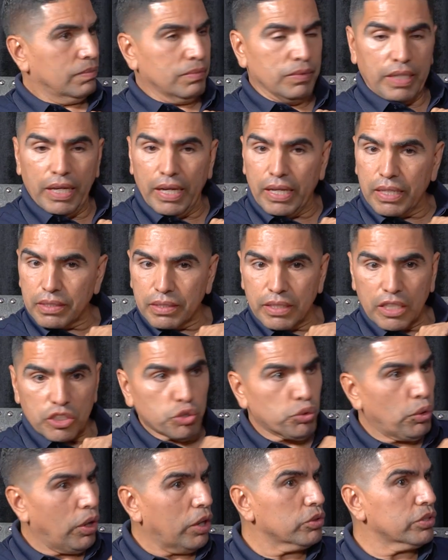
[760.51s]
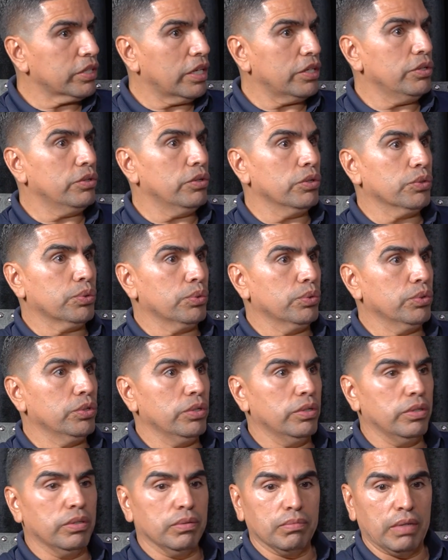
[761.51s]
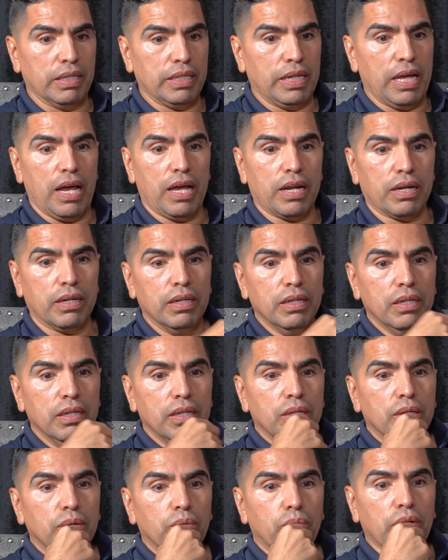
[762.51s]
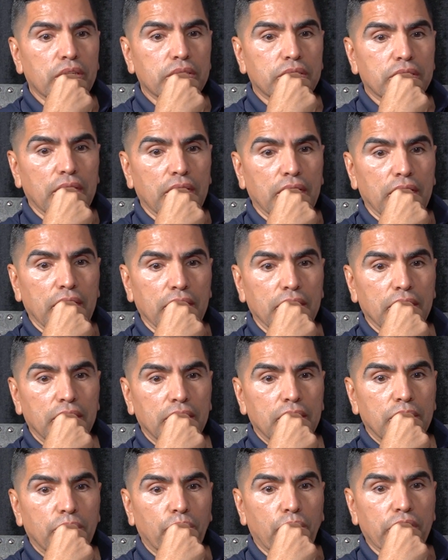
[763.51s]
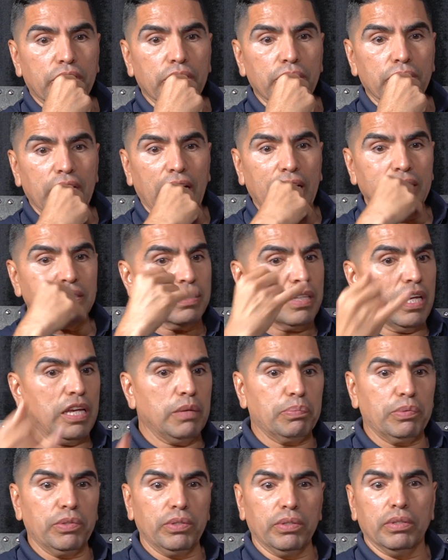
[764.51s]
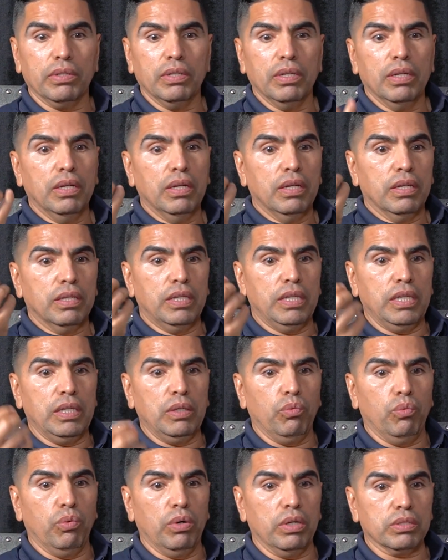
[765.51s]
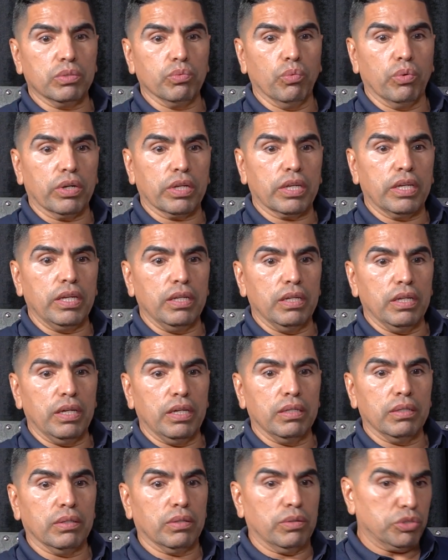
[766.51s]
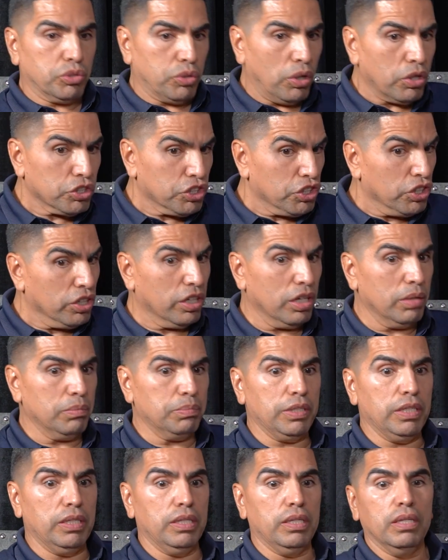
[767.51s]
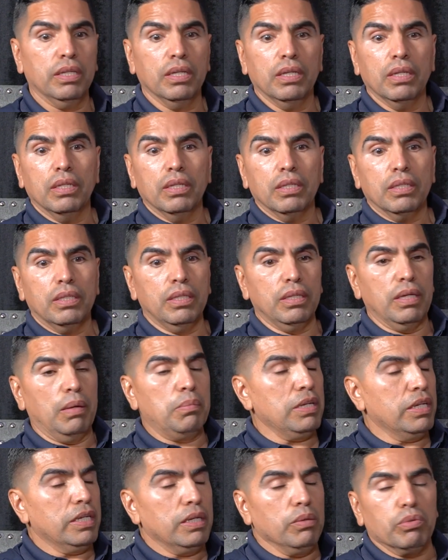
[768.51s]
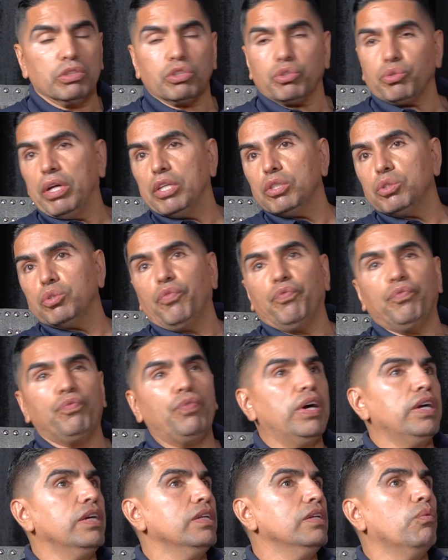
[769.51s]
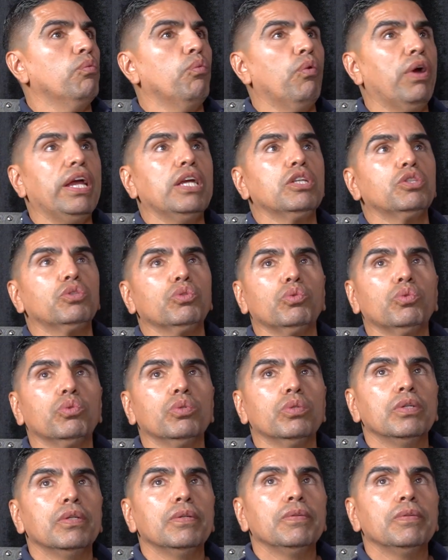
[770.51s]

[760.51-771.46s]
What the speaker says: Yes, the struggles that you go through. My dad was working on landscaper. He was working on construction company. He was trying to find a way to